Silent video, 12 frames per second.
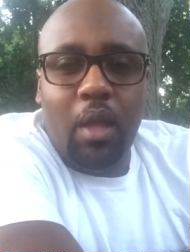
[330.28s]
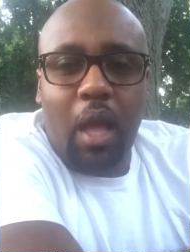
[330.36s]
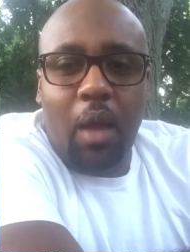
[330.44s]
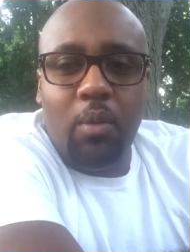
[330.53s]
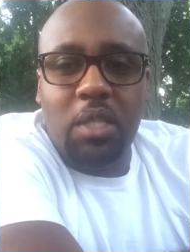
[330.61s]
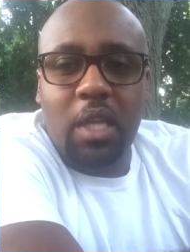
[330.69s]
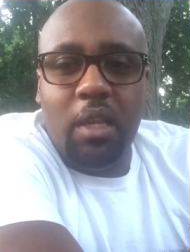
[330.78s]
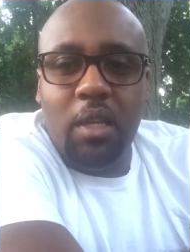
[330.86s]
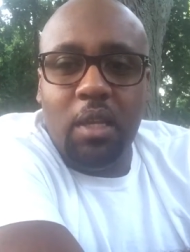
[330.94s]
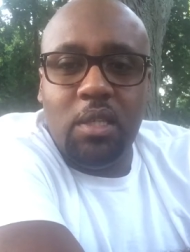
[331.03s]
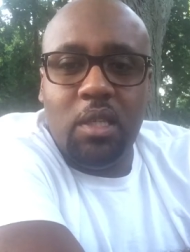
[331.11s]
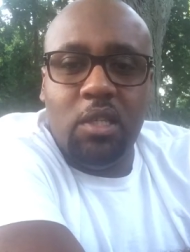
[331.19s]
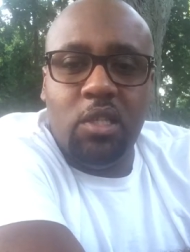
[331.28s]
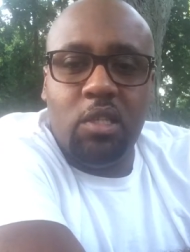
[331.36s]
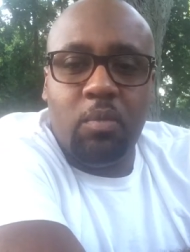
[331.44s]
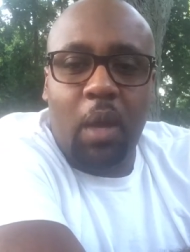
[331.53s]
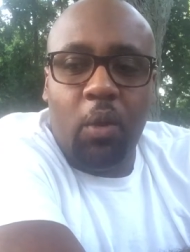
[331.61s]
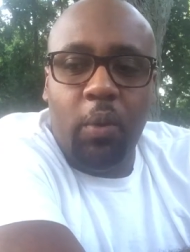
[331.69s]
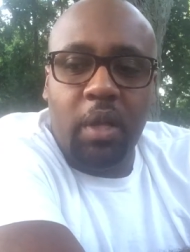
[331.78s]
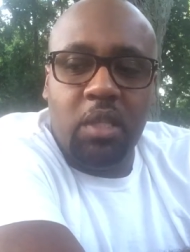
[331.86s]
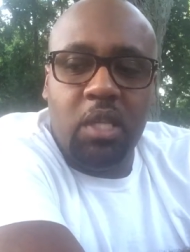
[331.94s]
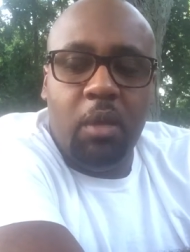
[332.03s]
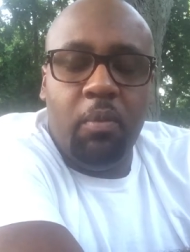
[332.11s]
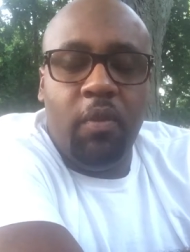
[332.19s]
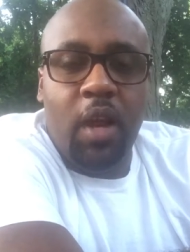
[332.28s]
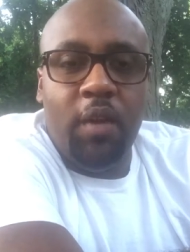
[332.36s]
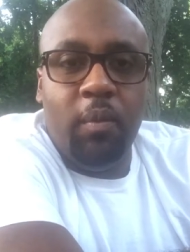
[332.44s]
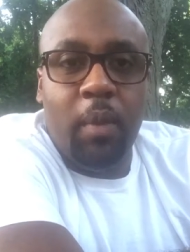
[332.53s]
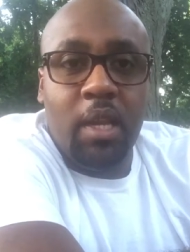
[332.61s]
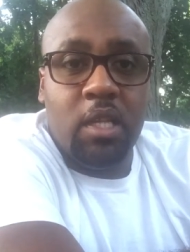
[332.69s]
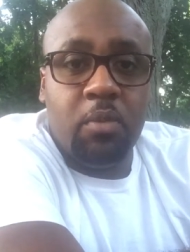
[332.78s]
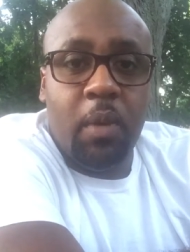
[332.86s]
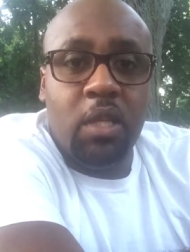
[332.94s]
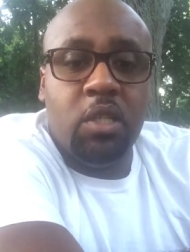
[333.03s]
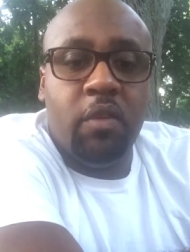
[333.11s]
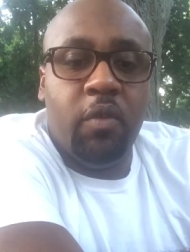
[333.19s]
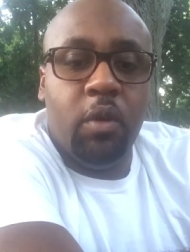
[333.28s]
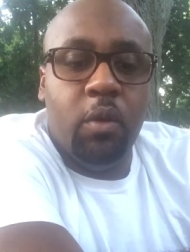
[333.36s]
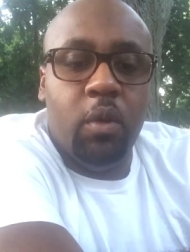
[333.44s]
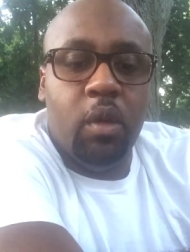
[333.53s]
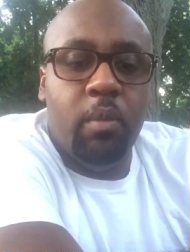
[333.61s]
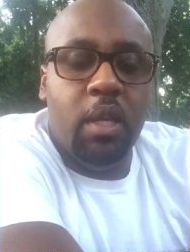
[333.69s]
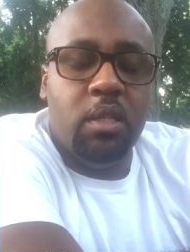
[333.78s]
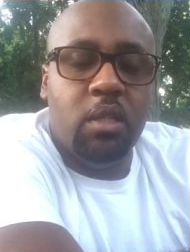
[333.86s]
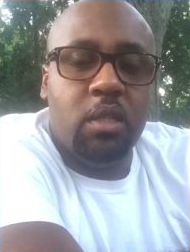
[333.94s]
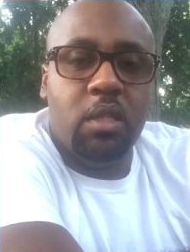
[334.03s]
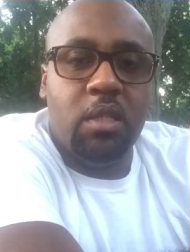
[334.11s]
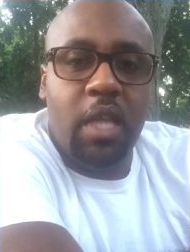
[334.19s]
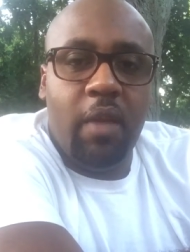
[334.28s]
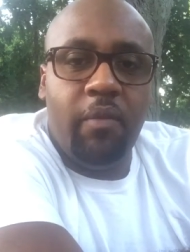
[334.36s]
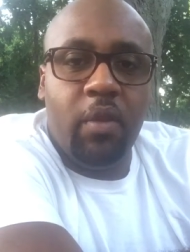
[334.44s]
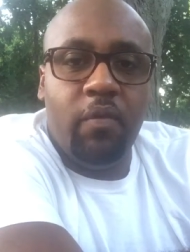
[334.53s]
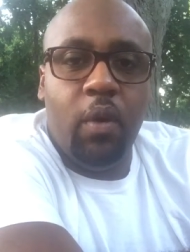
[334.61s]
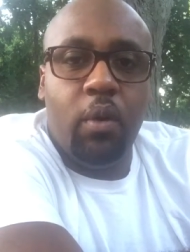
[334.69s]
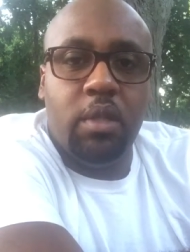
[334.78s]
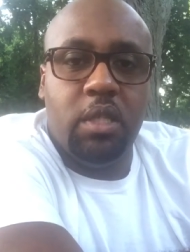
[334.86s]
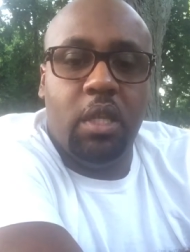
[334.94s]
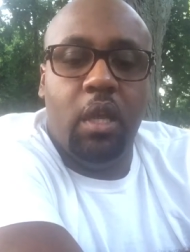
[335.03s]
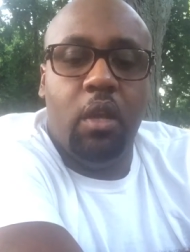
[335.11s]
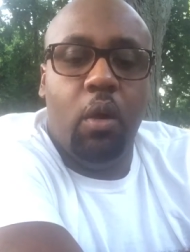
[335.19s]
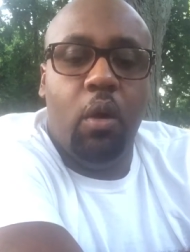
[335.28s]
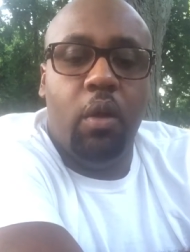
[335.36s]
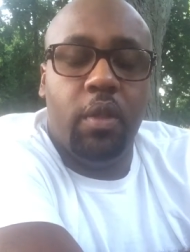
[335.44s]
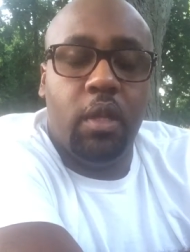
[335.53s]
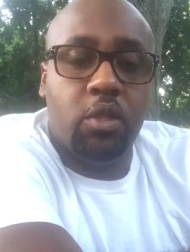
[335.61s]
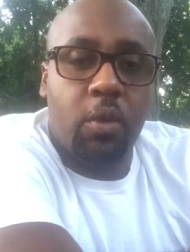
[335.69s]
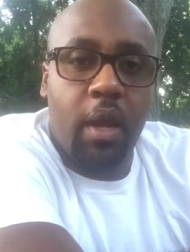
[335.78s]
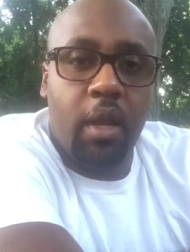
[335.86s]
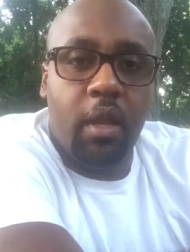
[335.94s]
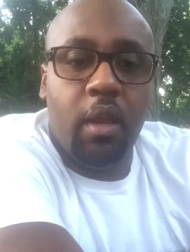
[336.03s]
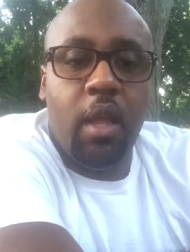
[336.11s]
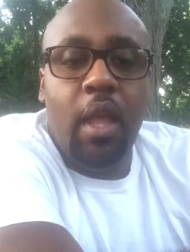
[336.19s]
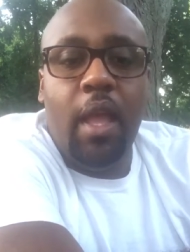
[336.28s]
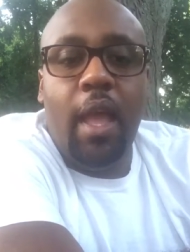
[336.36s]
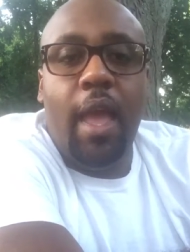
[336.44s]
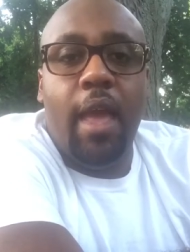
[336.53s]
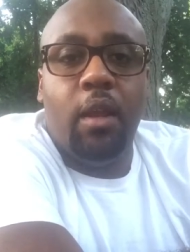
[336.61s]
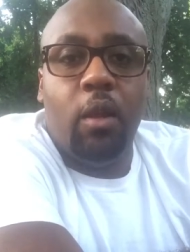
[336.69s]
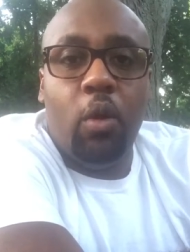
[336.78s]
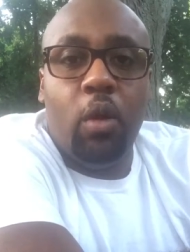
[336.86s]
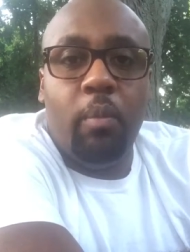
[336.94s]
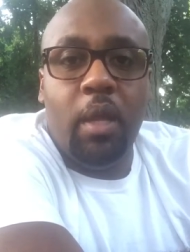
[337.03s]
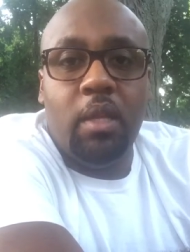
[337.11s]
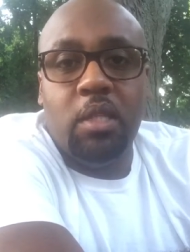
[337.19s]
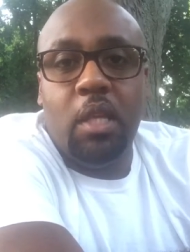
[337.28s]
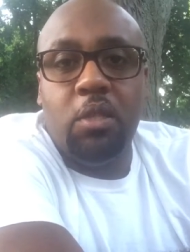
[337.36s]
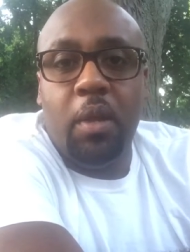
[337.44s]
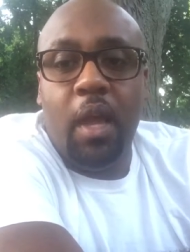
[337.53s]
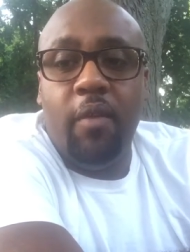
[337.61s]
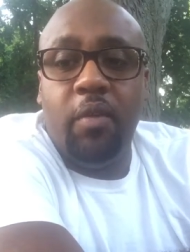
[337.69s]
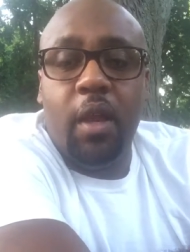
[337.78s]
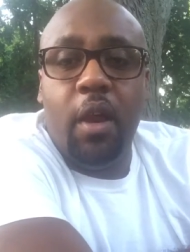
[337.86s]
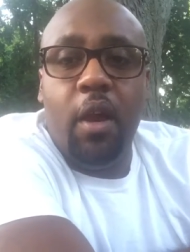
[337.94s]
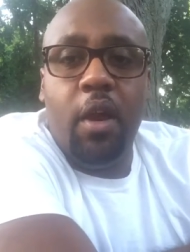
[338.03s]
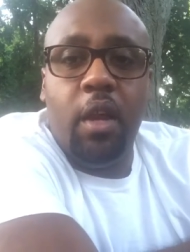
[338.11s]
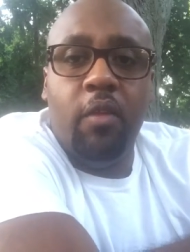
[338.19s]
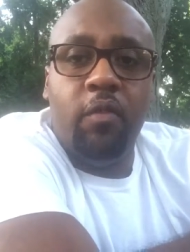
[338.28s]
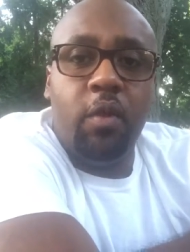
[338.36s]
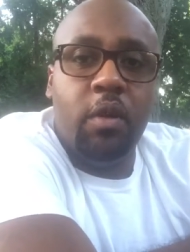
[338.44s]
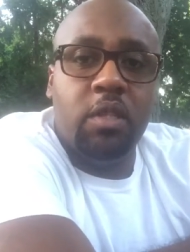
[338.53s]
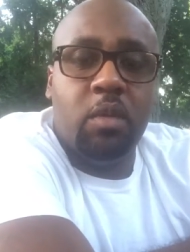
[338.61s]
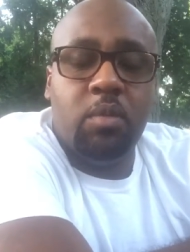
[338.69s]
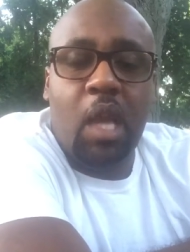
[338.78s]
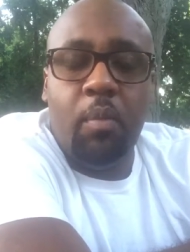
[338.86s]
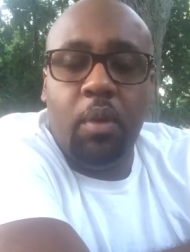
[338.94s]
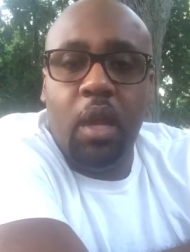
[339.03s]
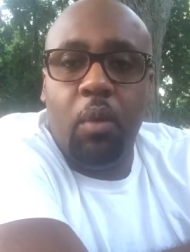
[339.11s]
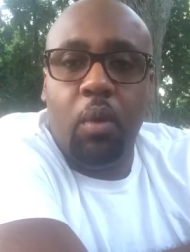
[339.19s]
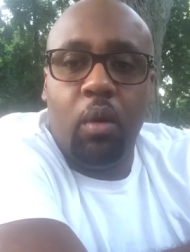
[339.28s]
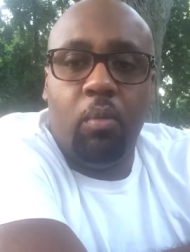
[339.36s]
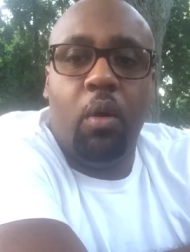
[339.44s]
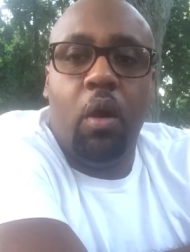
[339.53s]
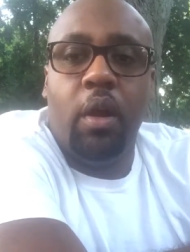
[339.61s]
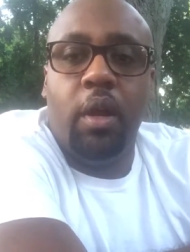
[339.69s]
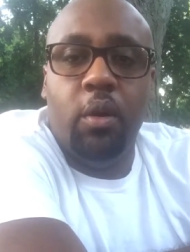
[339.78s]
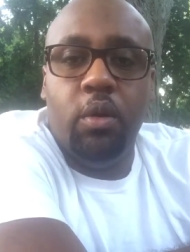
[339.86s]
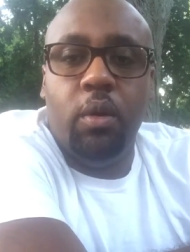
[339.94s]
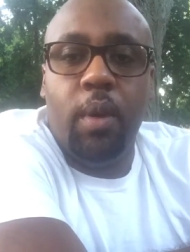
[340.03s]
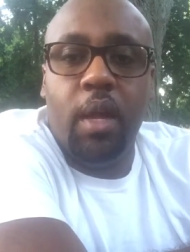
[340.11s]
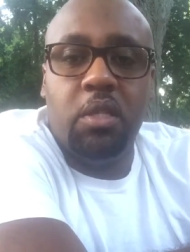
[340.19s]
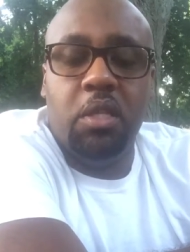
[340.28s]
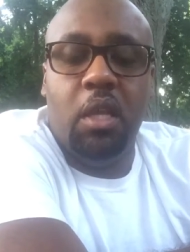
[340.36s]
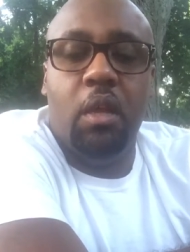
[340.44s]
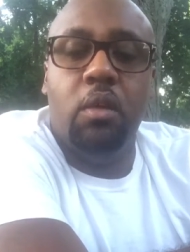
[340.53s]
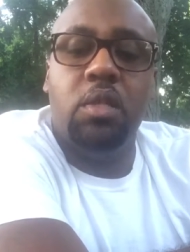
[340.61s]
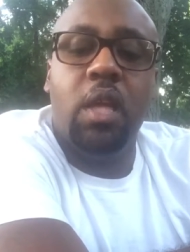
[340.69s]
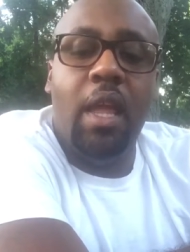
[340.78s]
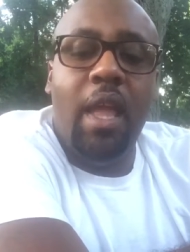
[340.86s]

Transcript: I would say this, and it's just my quick tip for everybody, especially if you're new in the business, is definitely focusing on the training and the local meetings that you have in your area if you're in some type of network marketing or direct sales.